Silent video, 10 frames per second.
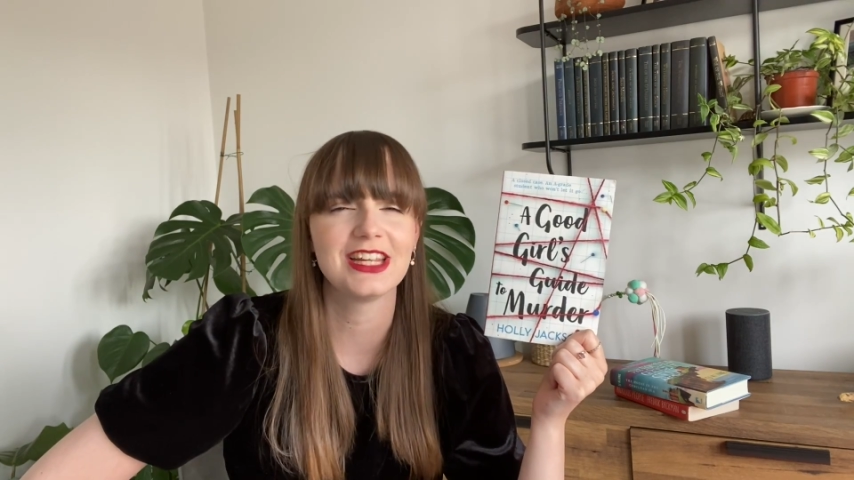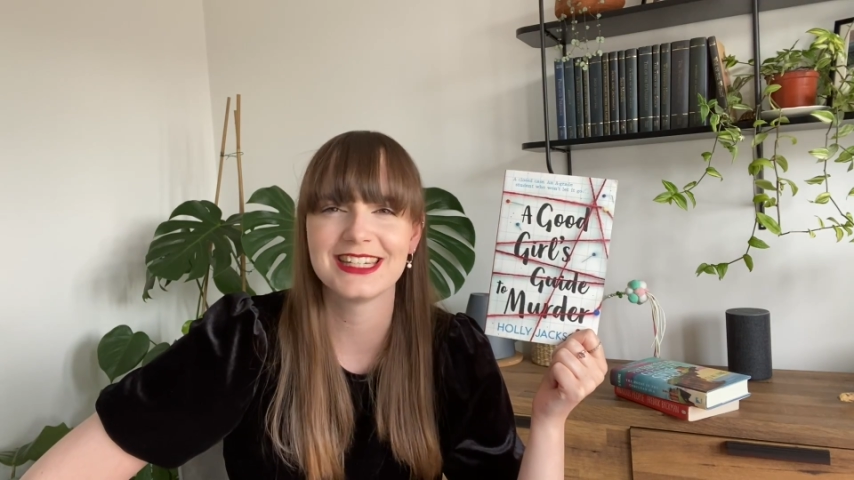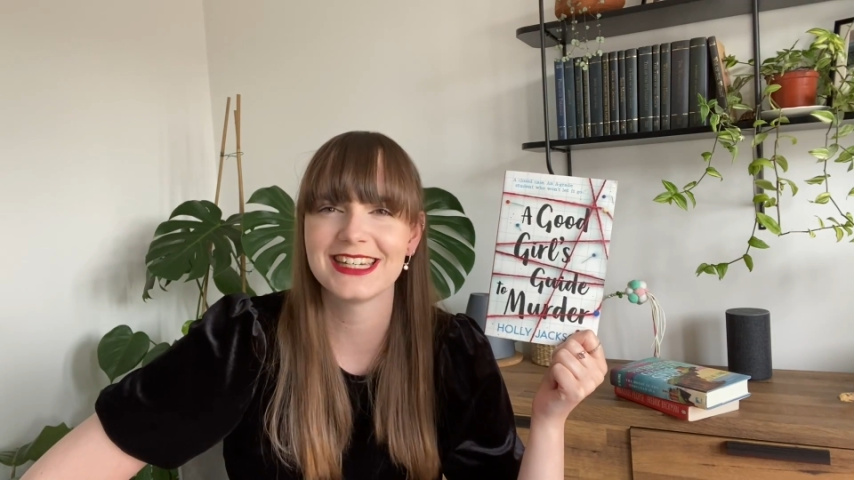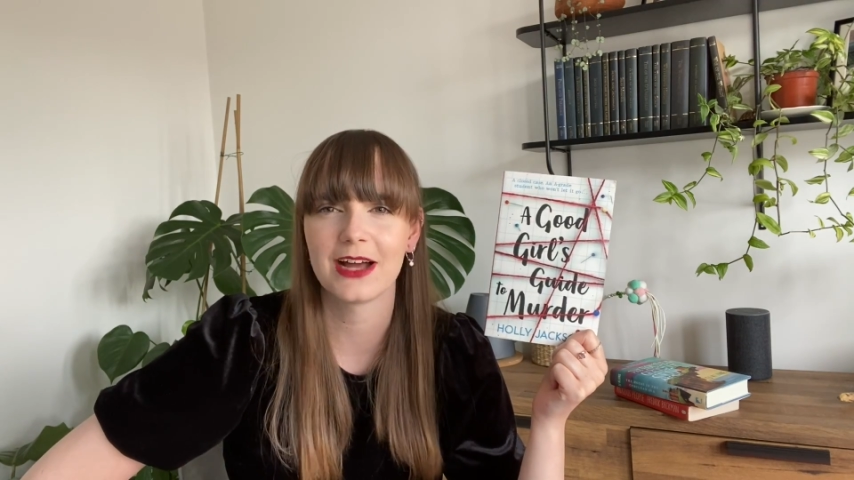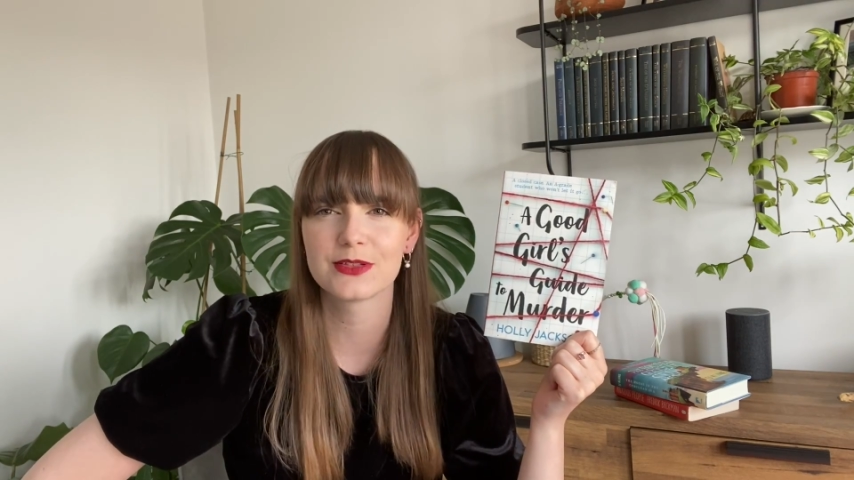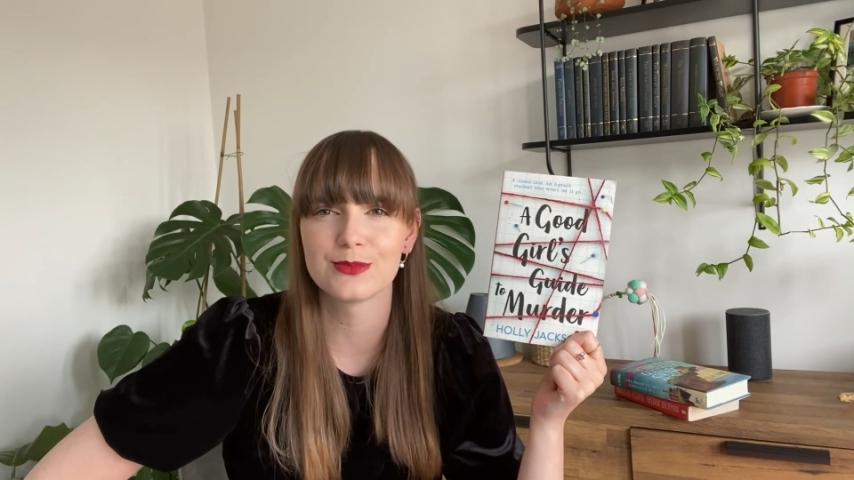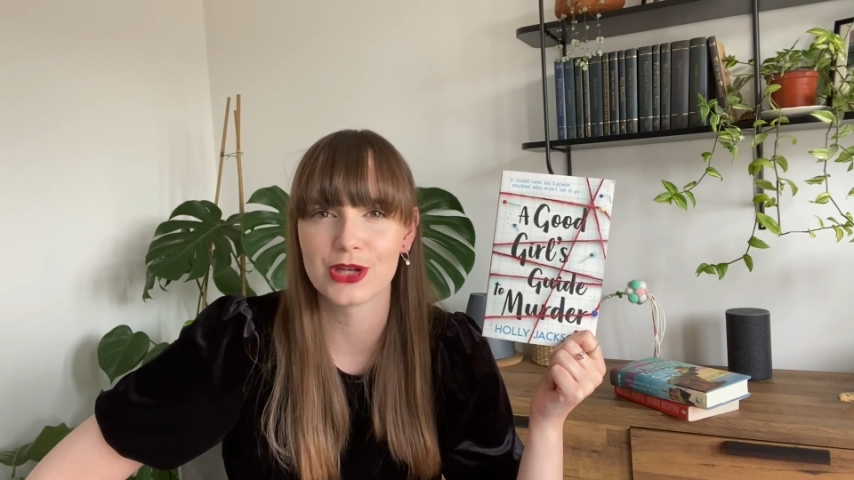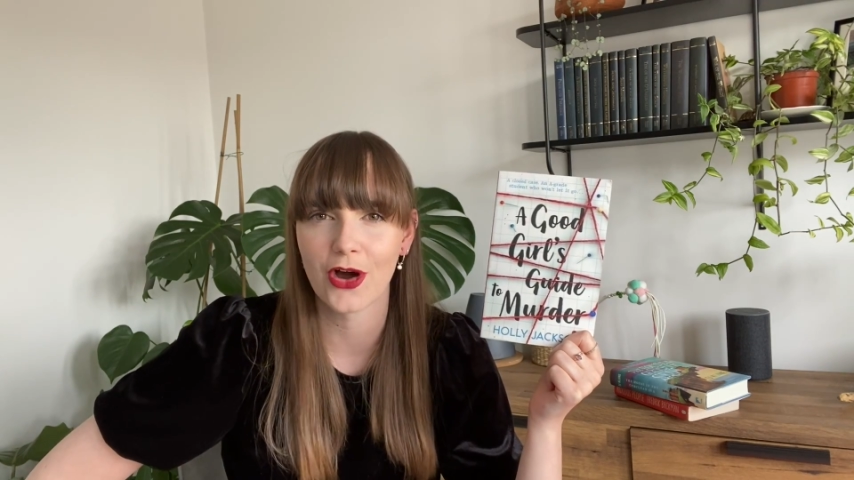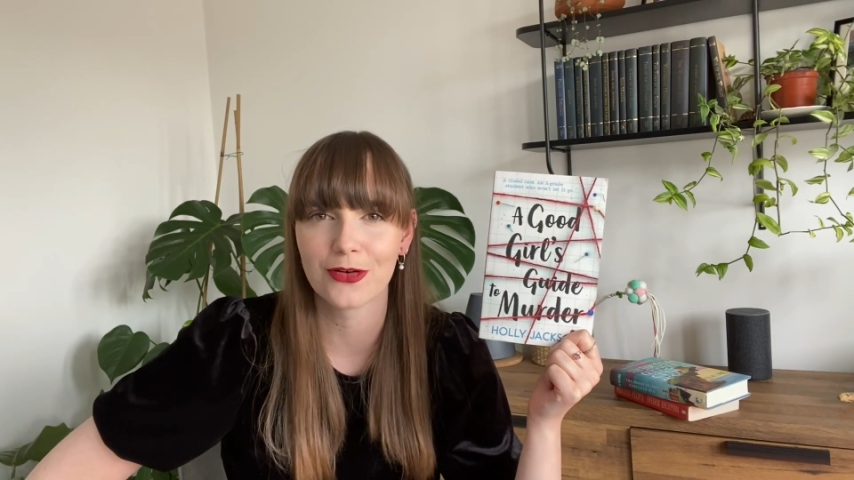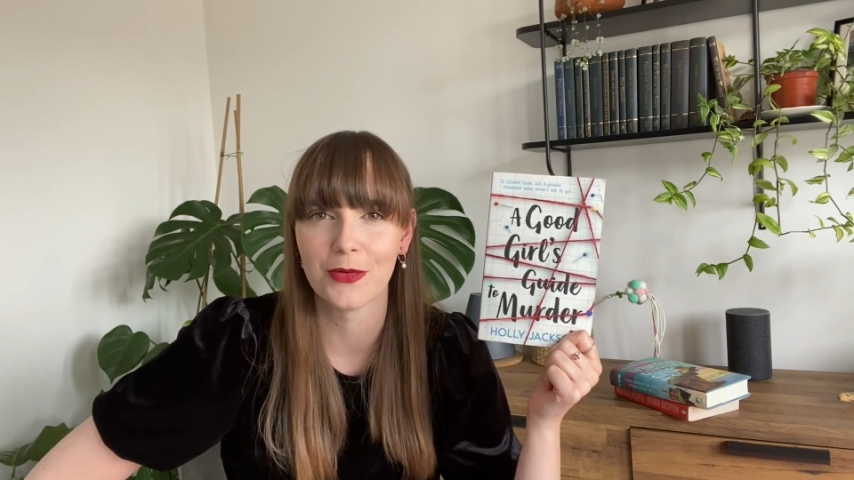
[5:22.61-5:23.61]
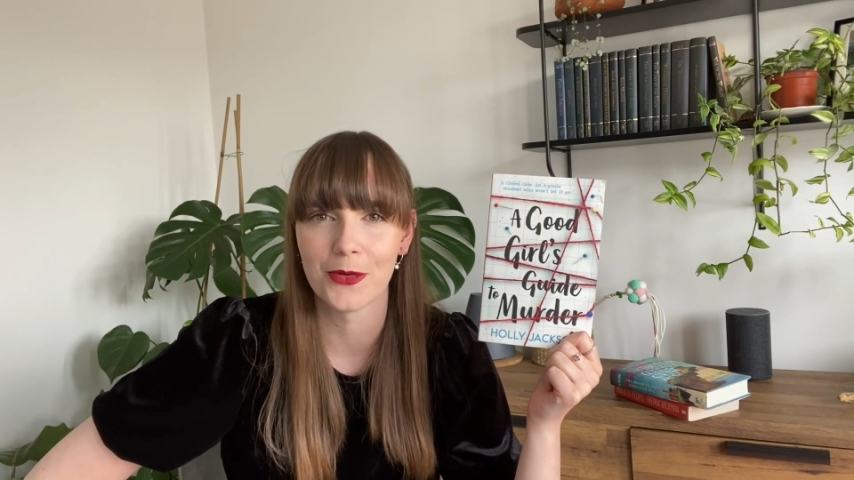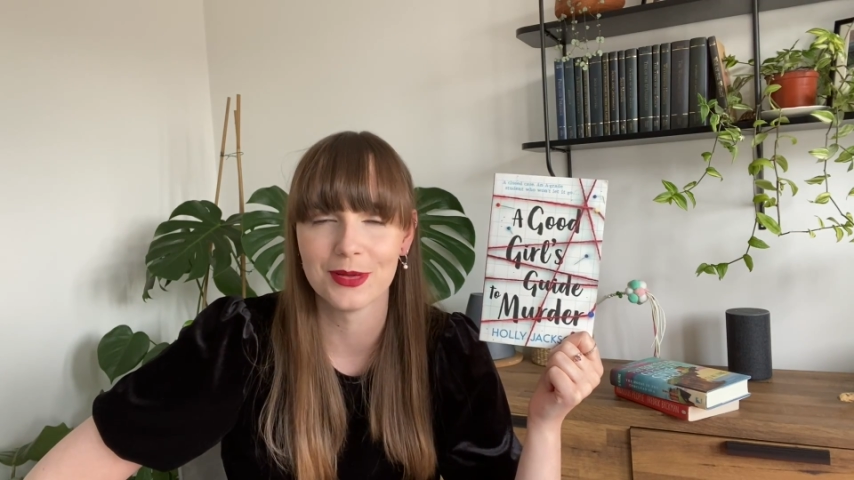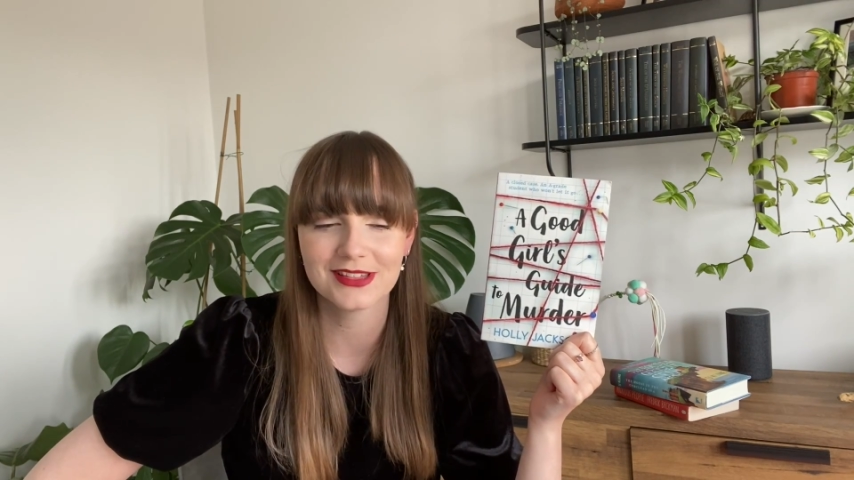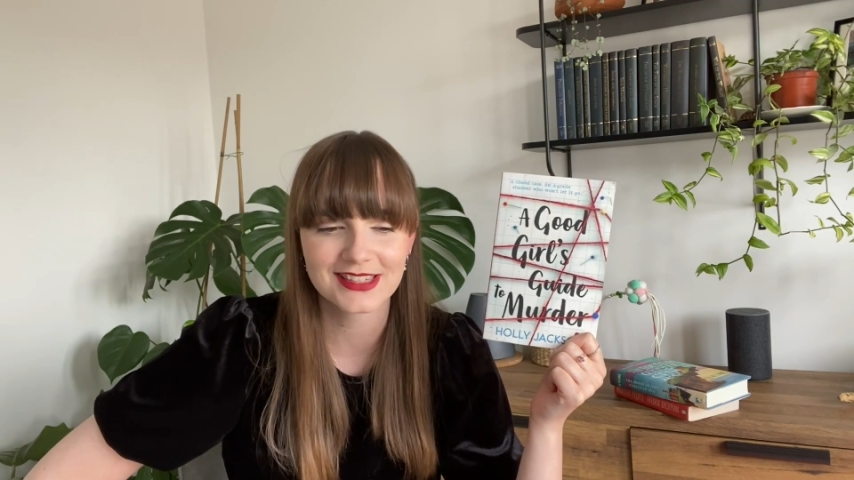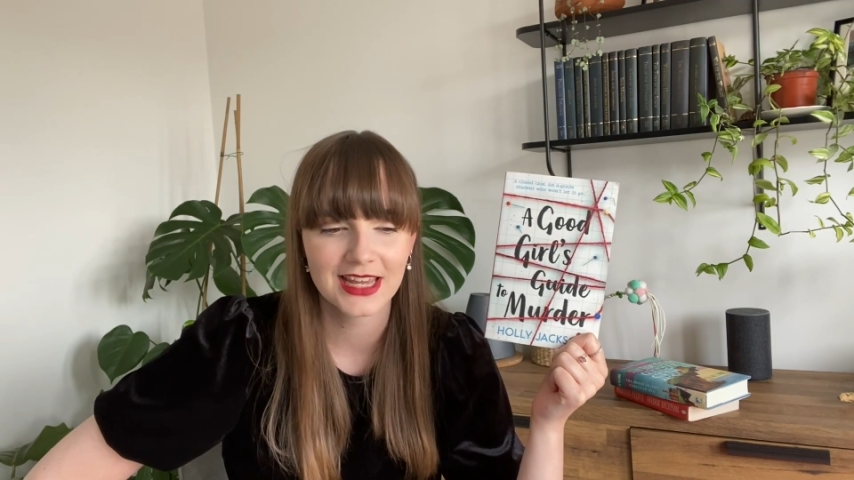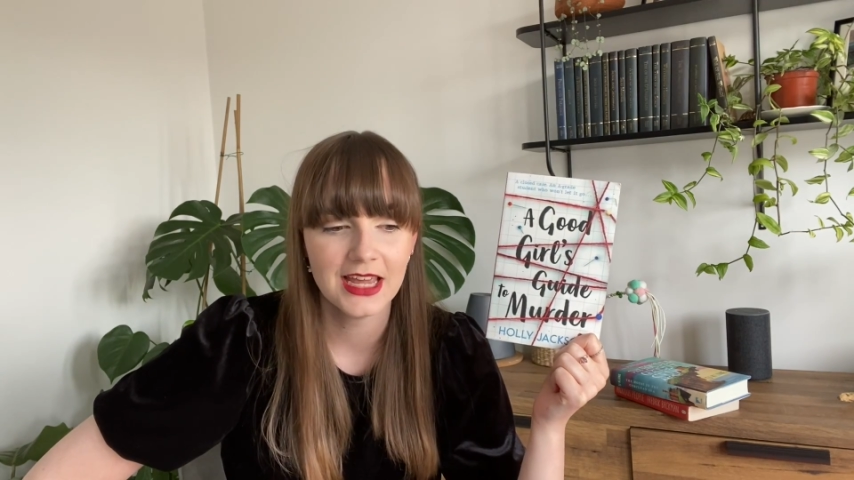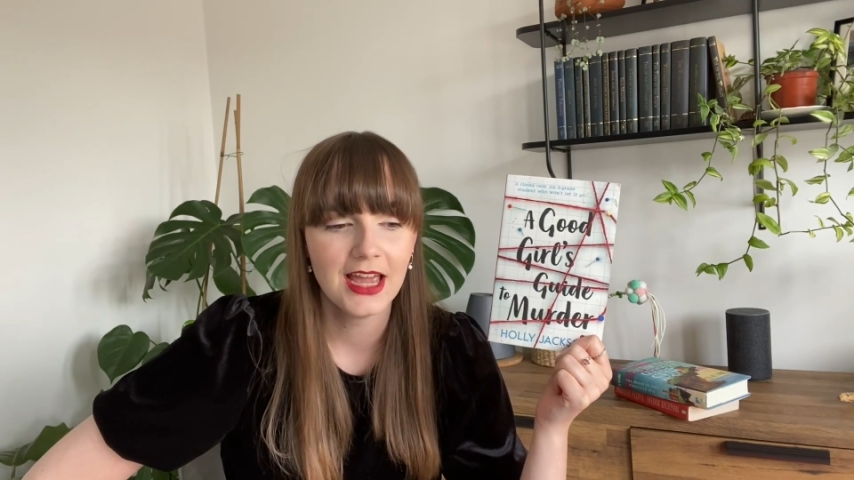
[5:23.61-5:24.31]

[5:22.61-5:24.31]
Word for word: it did have some dark moments.